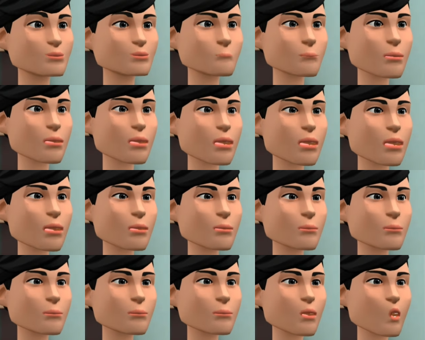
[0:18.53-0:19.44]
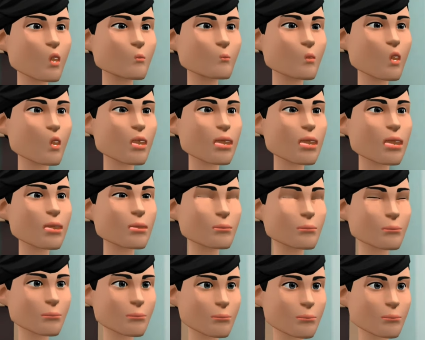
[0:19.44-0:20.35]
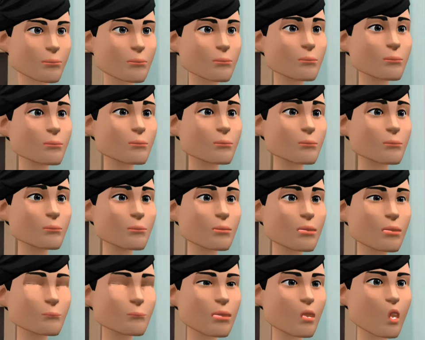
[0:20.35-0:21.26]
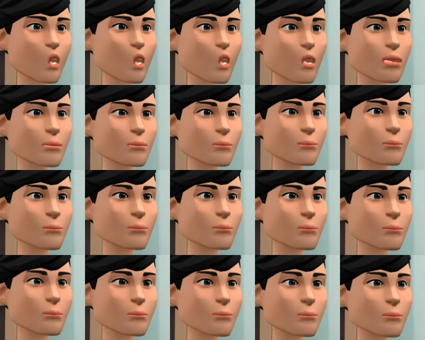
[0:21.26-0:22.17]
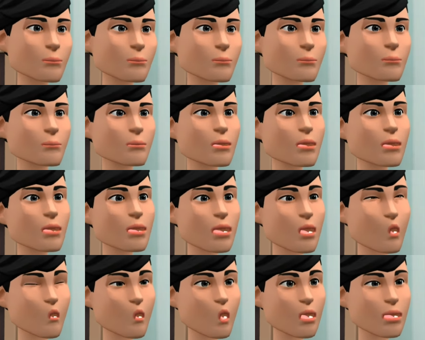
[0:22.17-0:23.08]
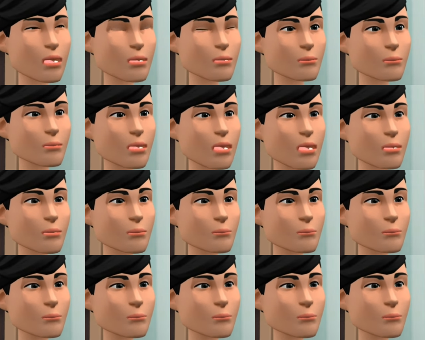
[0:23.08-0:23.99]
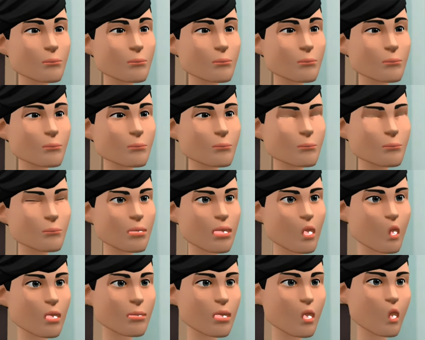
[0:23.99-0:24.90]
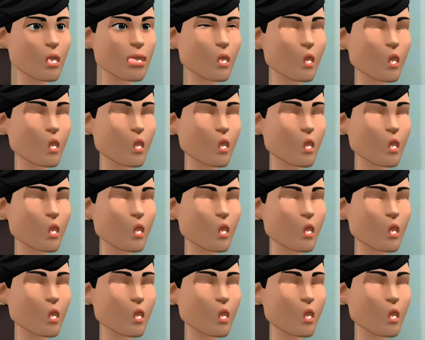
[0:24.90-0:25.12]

Hi, good morning. I'm good. Thank you for asking. How about